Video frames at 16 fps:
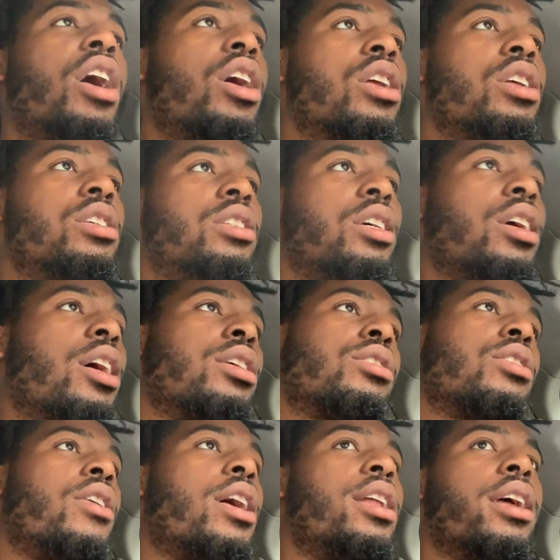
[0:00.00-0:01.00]
to see us
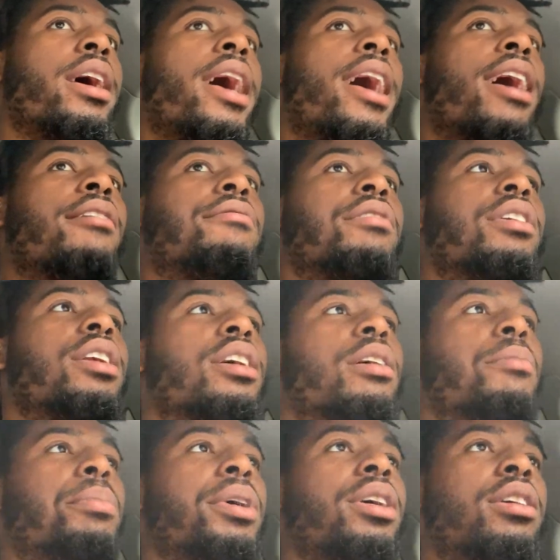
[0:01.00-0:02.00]
go out there and have fun and
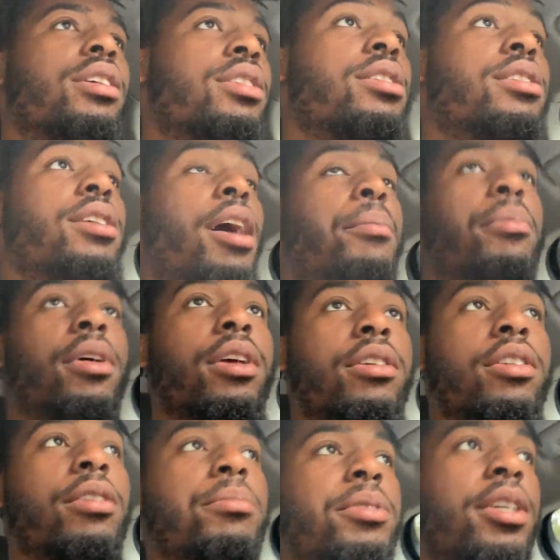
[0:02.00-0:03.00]
compete in something. You
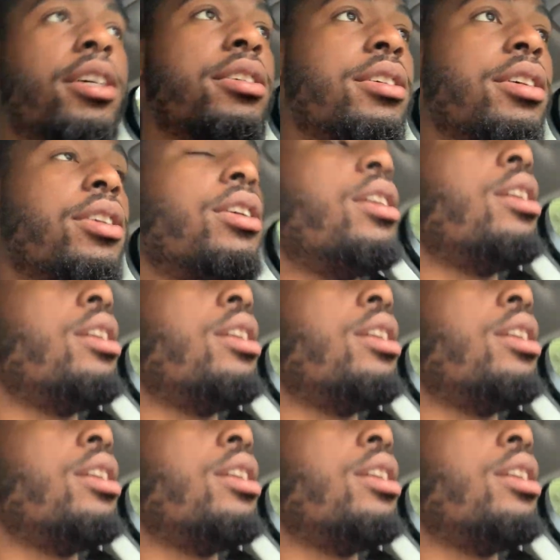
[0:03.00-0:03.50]
know what I'm saying? So.